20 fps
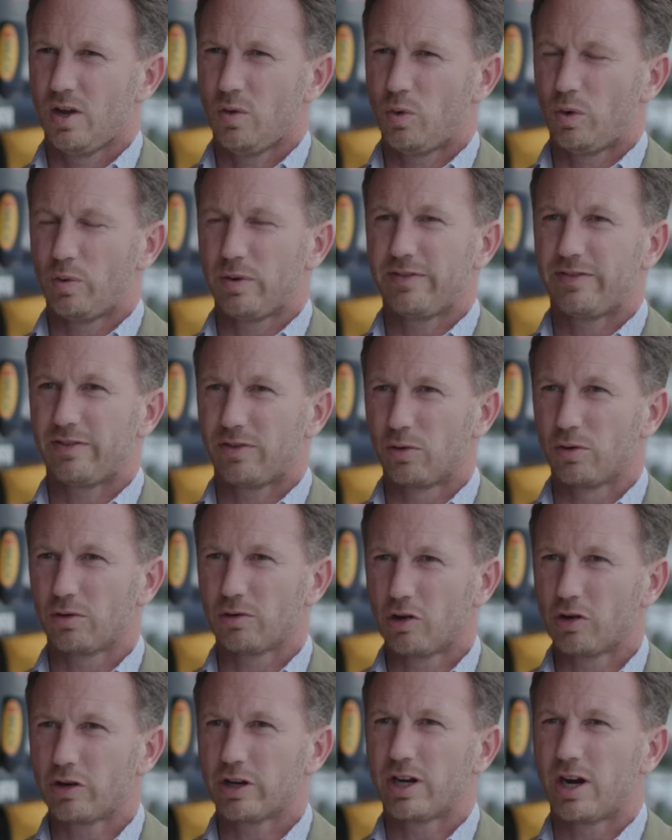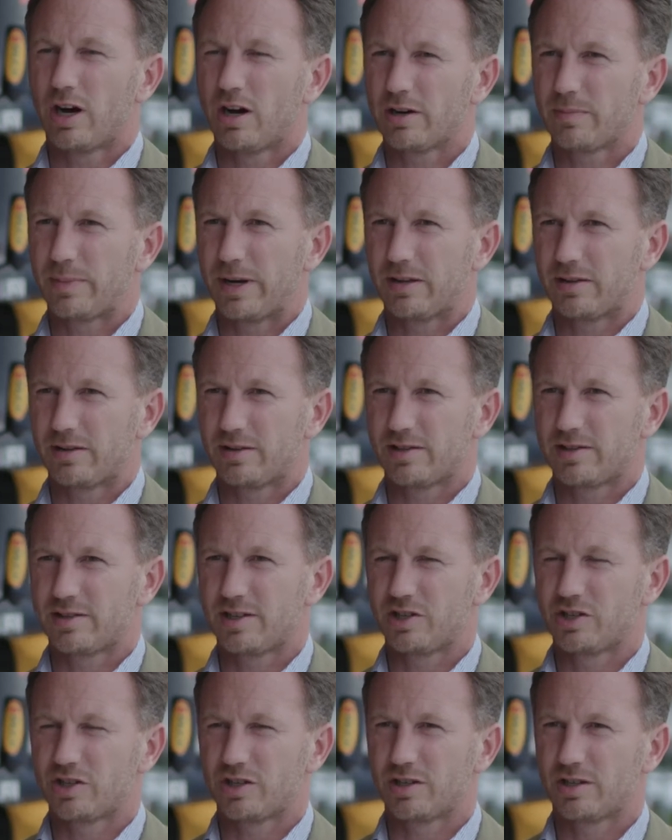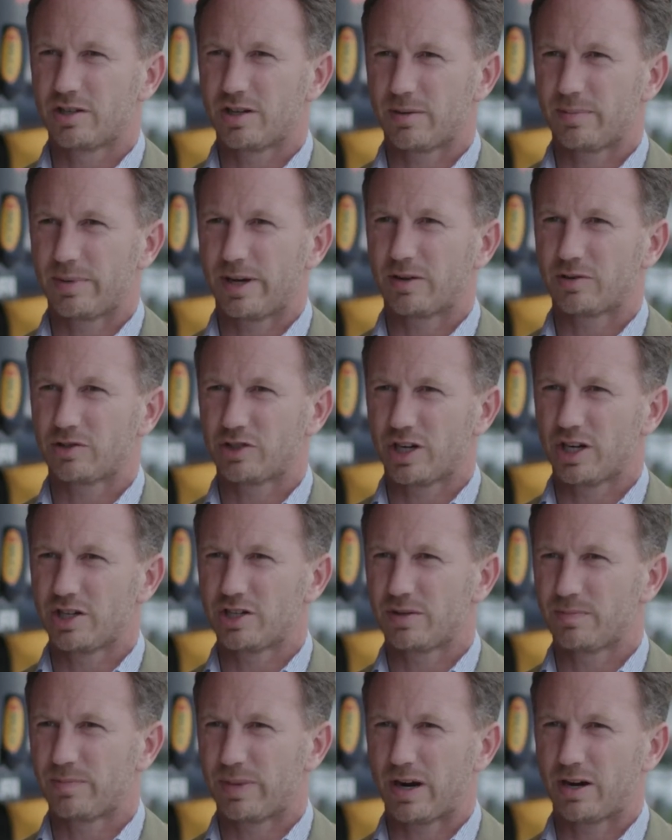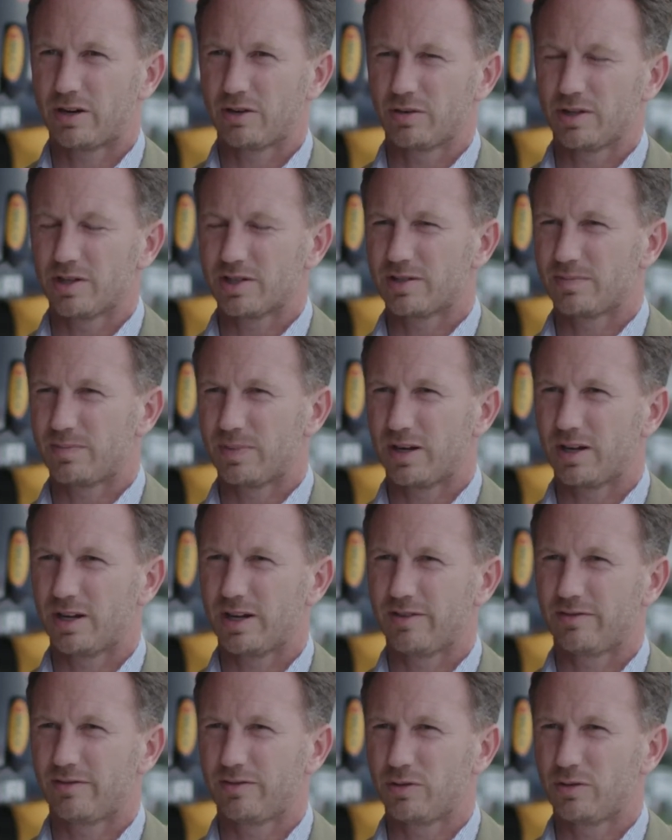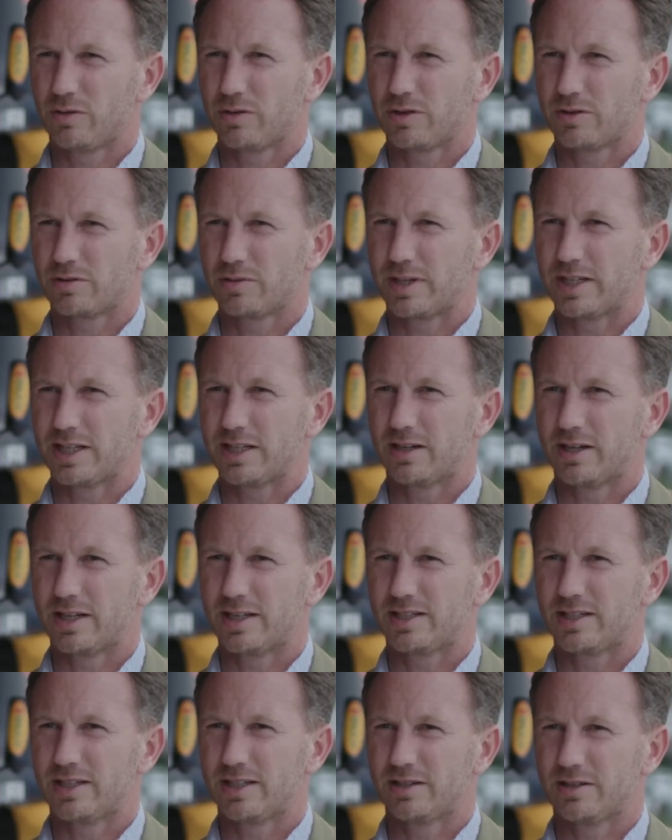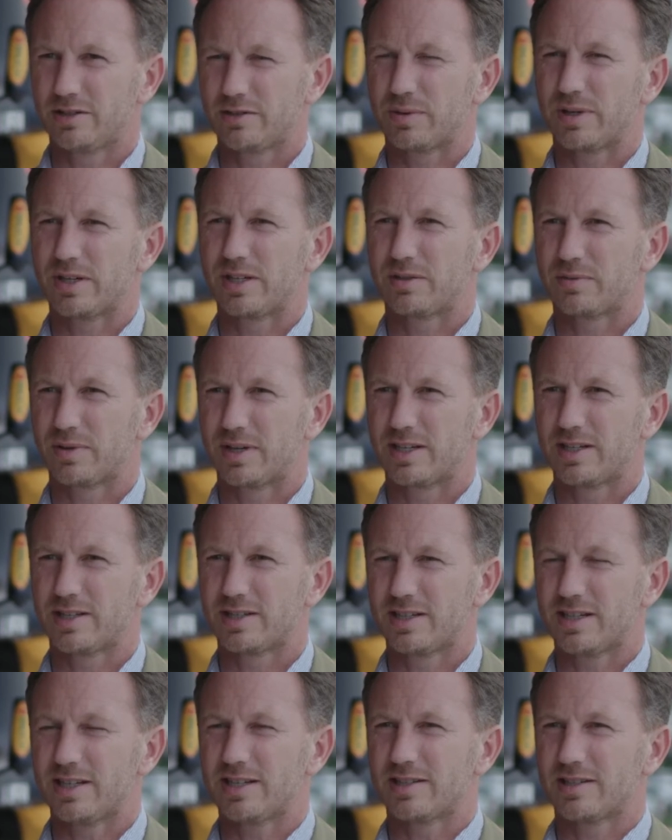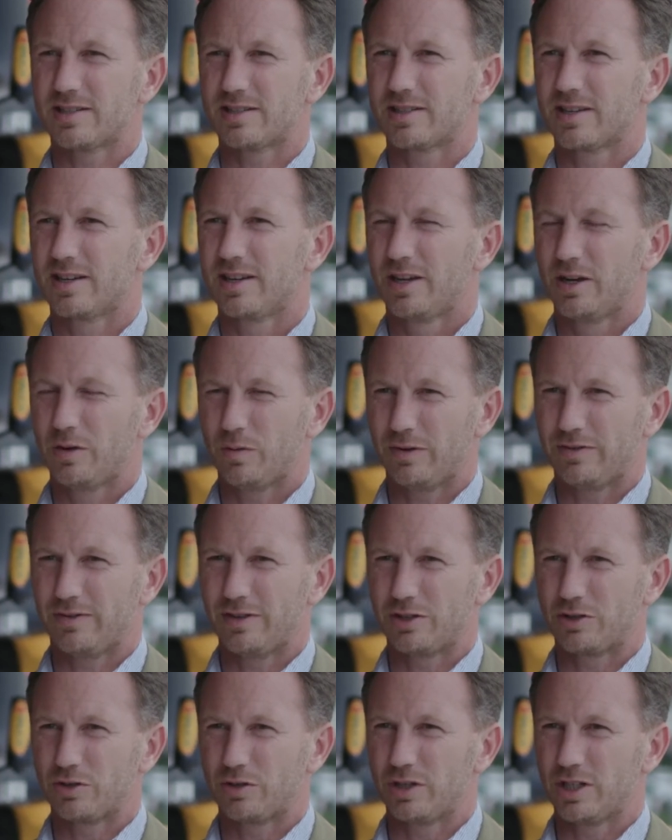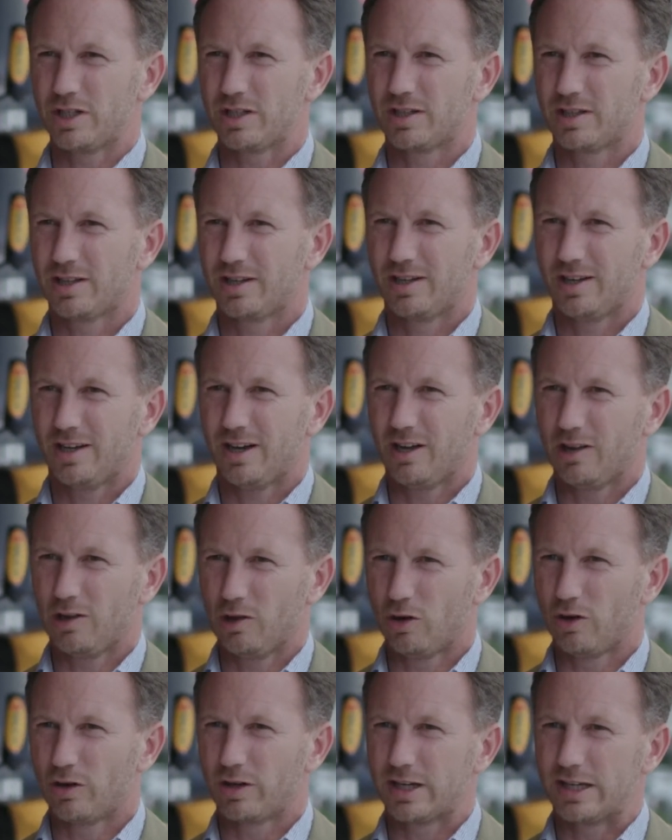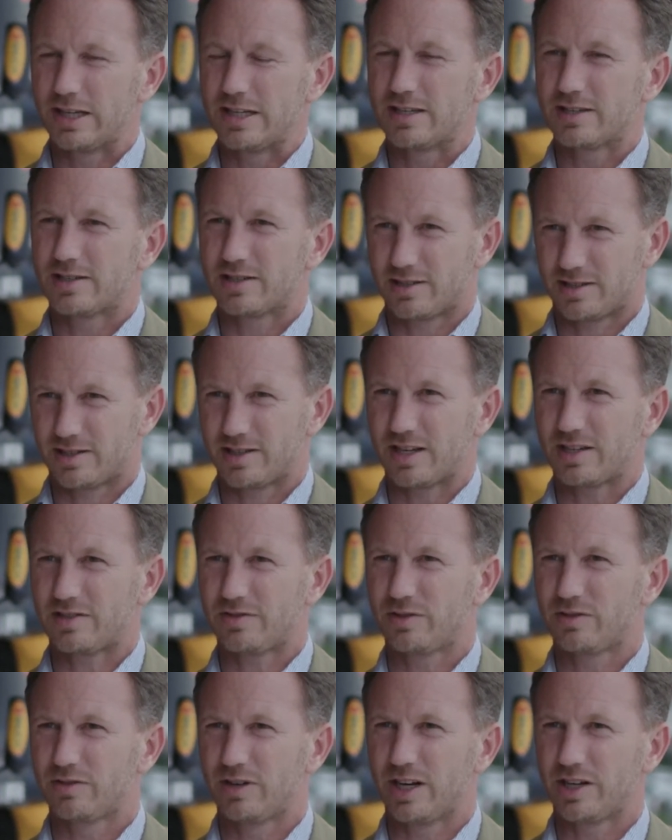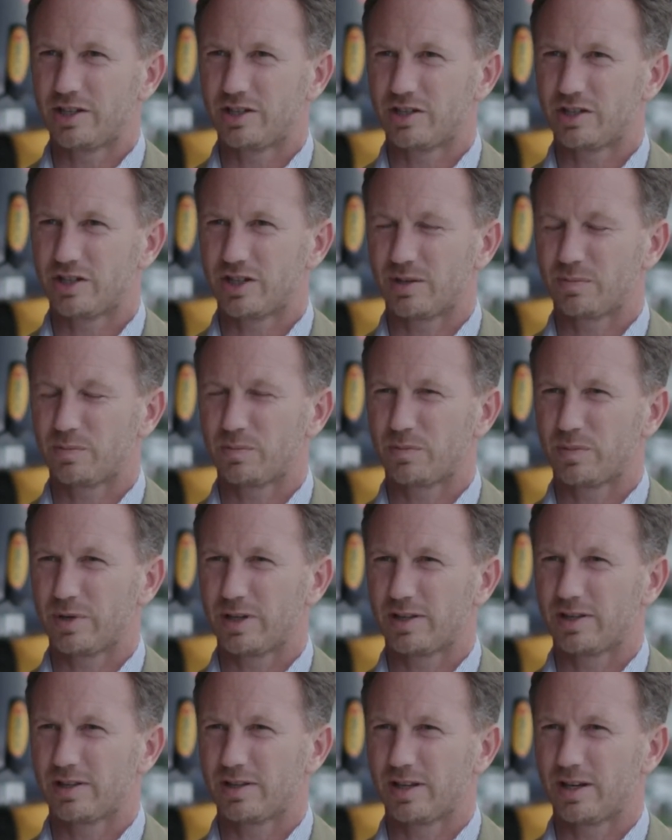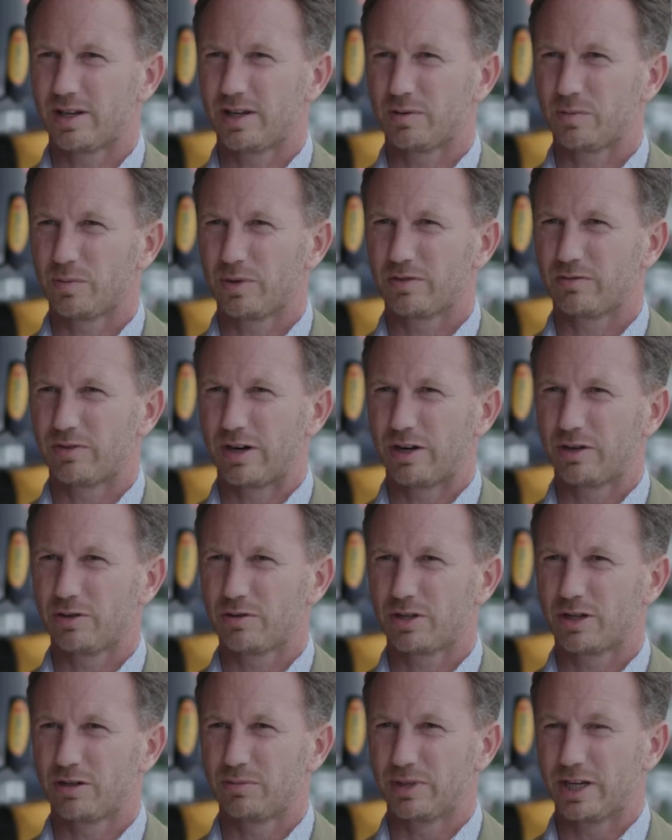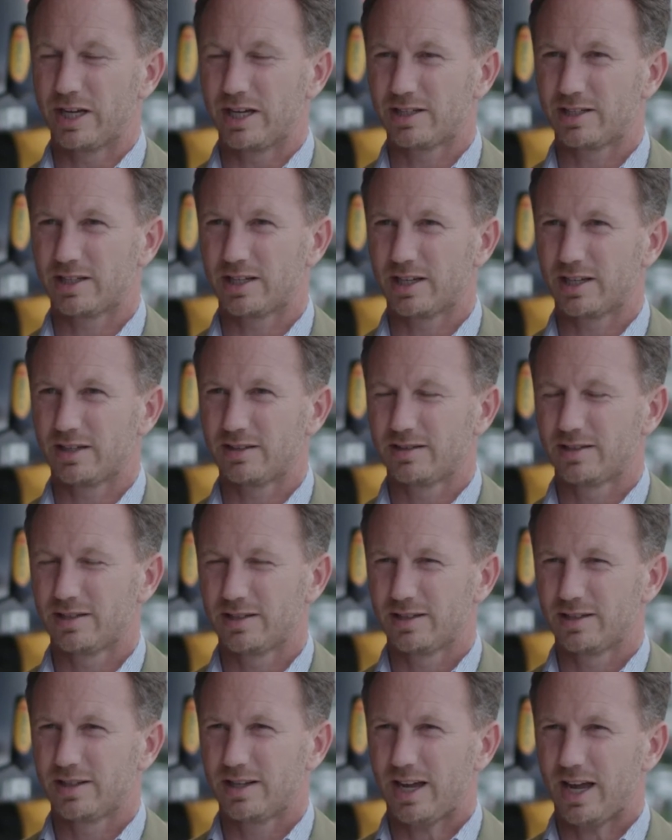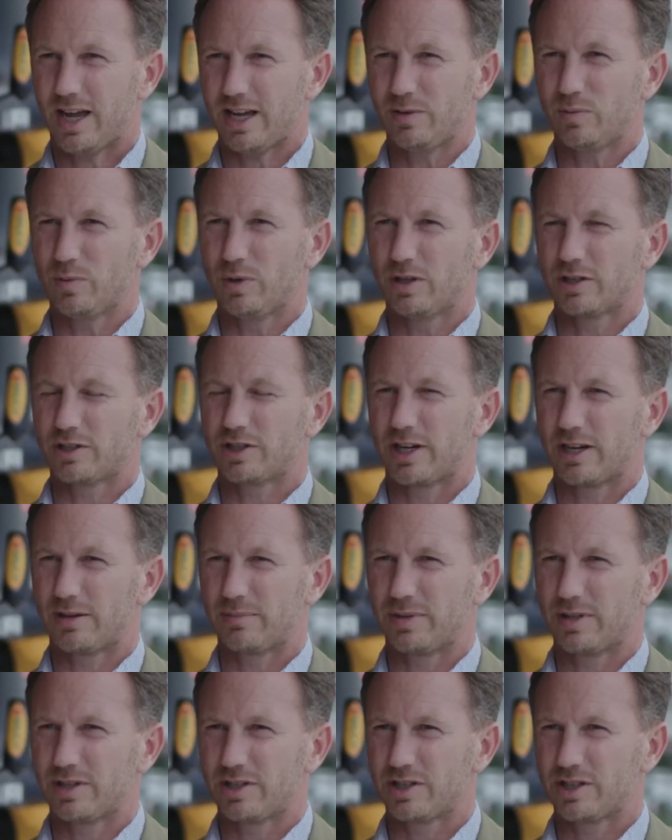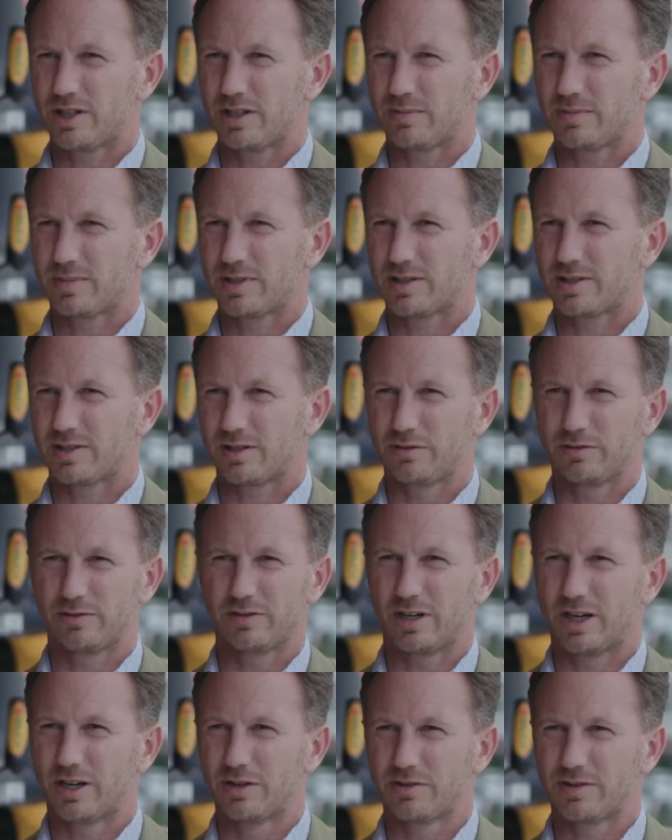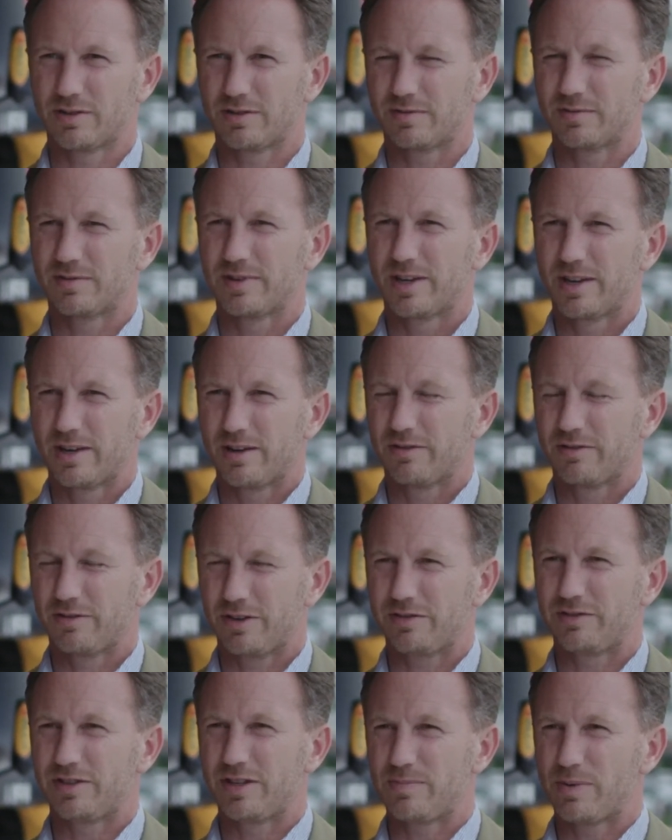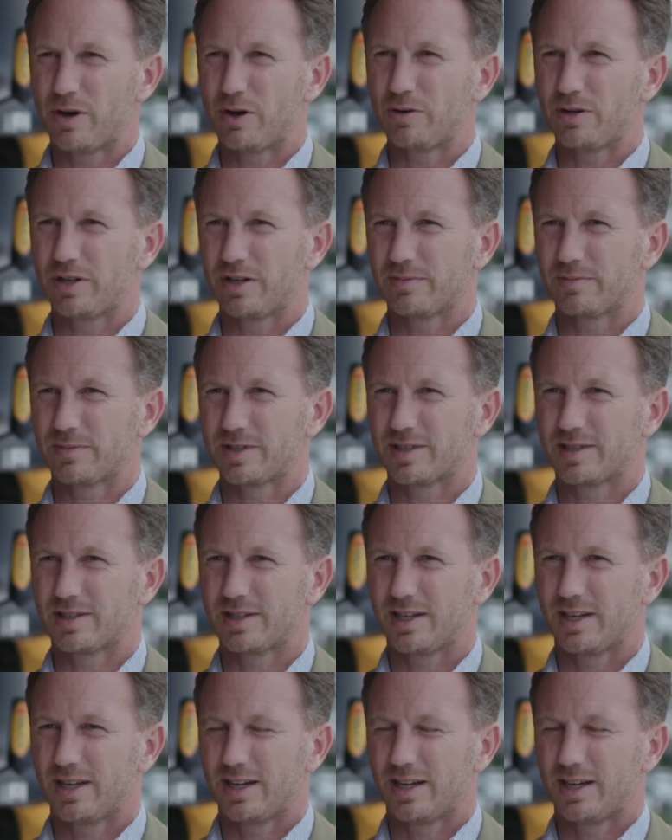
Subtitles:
Well, we've thought long and hard about the decision about changing power unit supply for the 2019 and 2020 seasons. We've enjoyed a long and successful relationship with Renault, culminating in 8 World Championships, over 150 podiums.